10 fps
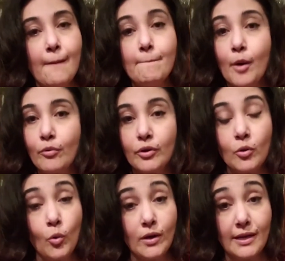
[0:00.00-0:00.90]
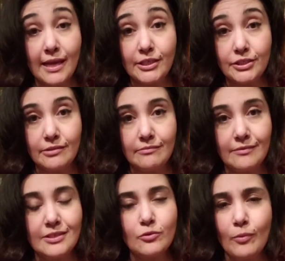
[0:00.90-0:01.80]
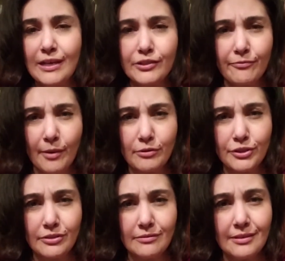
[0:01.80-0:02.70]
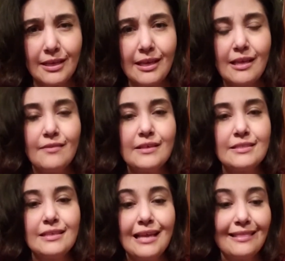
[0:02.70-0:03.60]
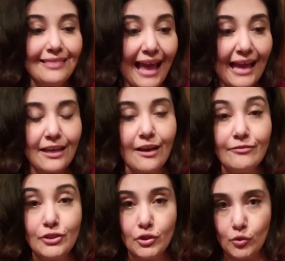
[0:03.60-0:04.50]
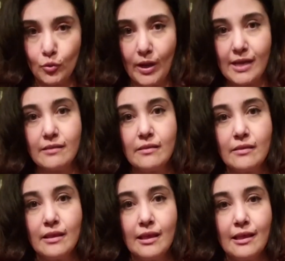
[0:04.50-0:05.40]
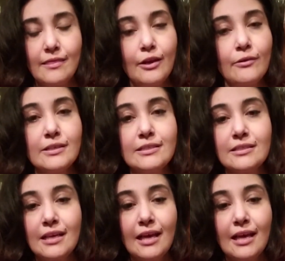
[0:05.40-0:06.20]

Motor coordination, this range of motion, this lack of strength, there is